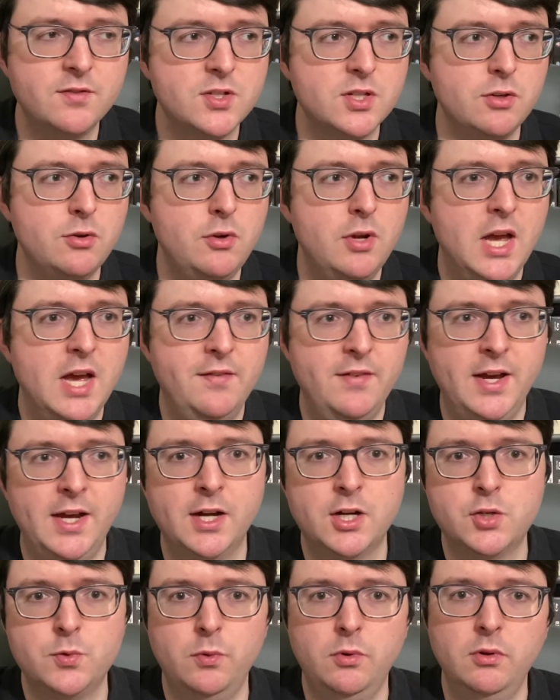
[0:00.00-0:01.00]
so you have
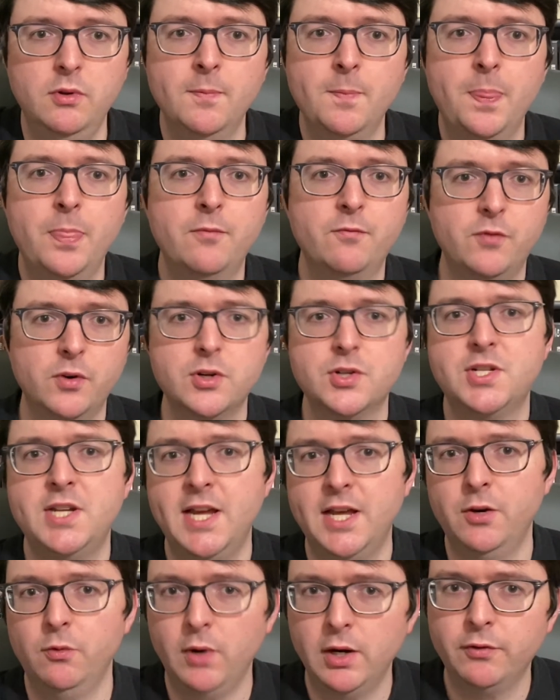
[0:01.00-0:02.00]
actual
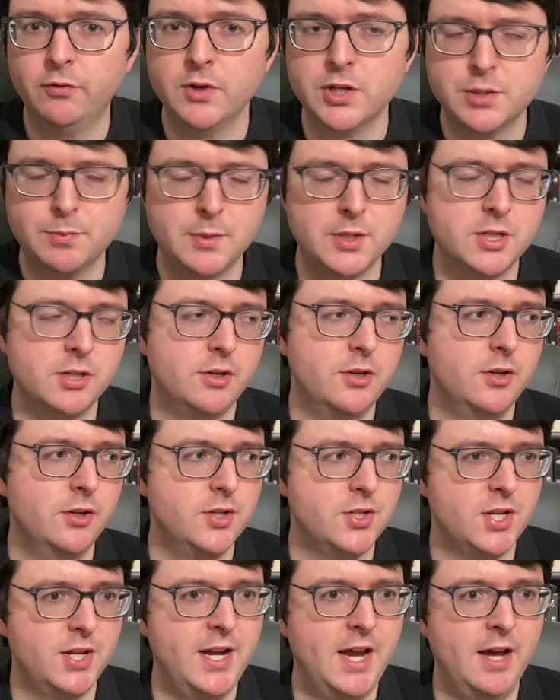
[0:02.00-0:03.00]
firsthand reference
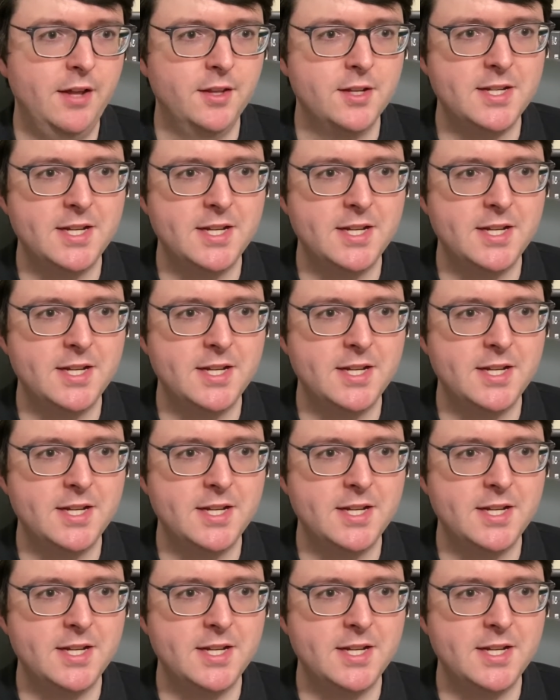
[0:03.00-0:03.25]
materials on how the